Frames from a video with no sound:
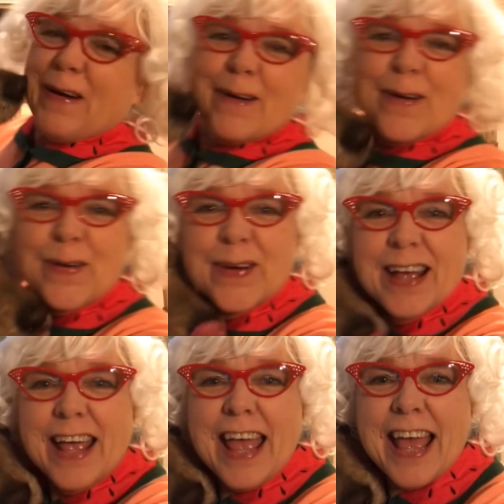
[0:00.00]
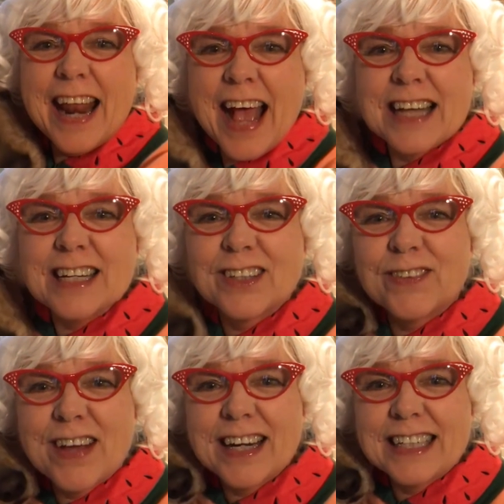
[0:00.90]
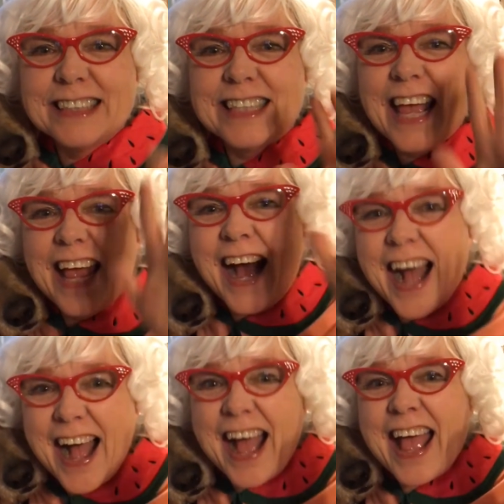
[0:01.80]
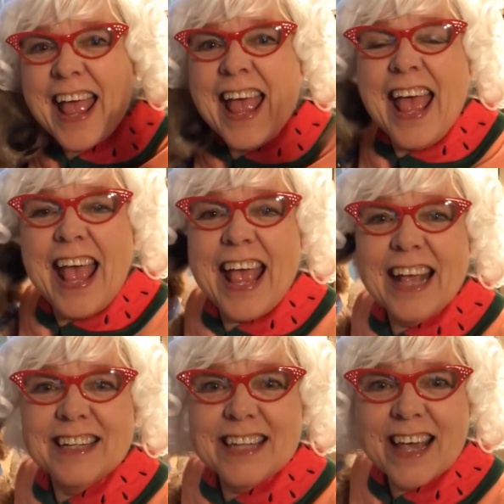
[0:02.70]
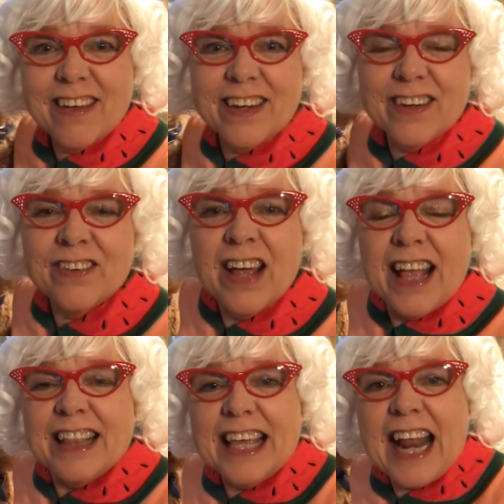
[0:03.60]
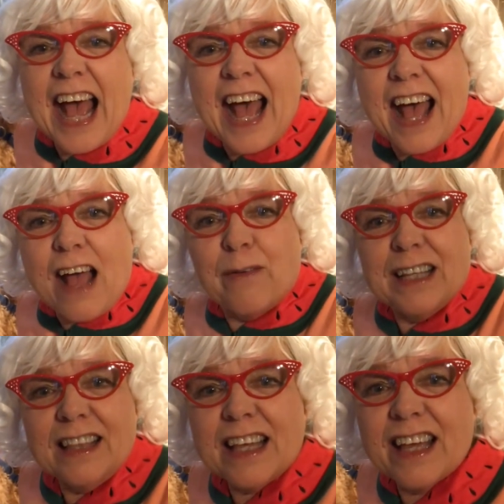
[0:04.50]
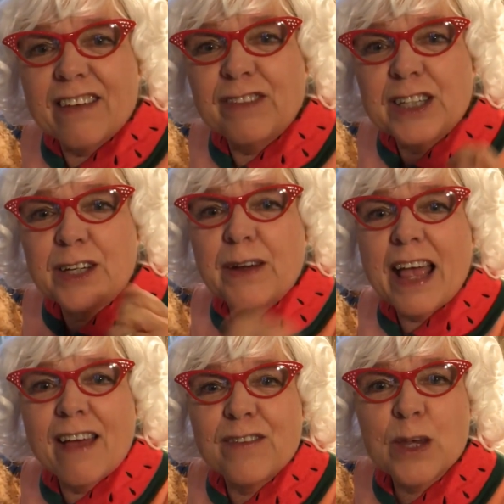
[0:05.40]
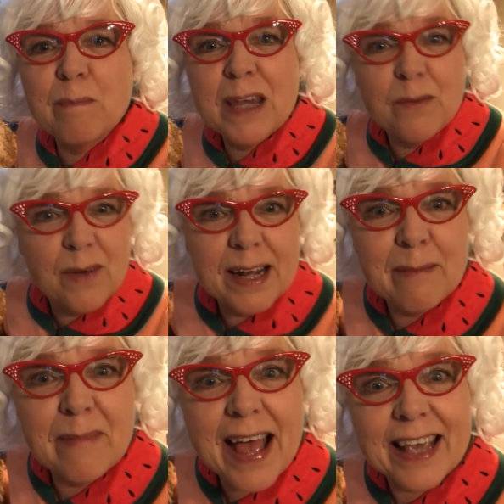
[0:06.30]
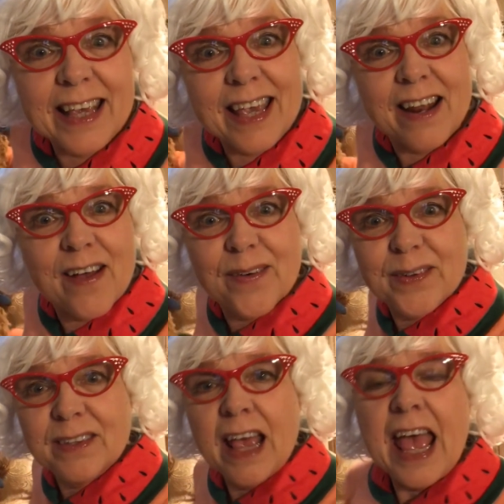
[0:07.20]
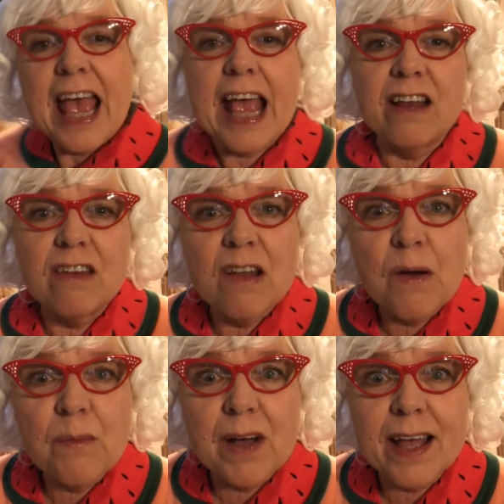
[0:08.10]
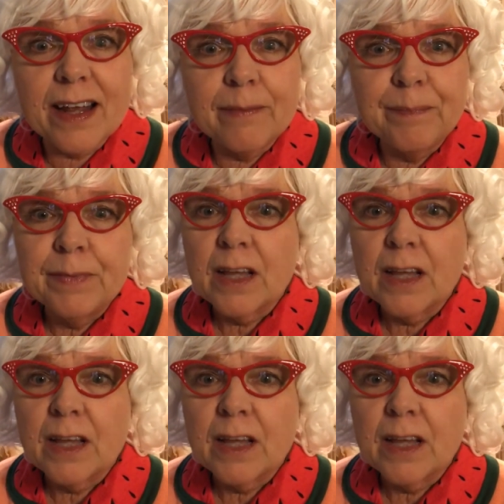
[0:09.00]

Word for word: Beau. And I just wanted to say hi and tell you that I would love to have you be one of my kiddos. And you know what?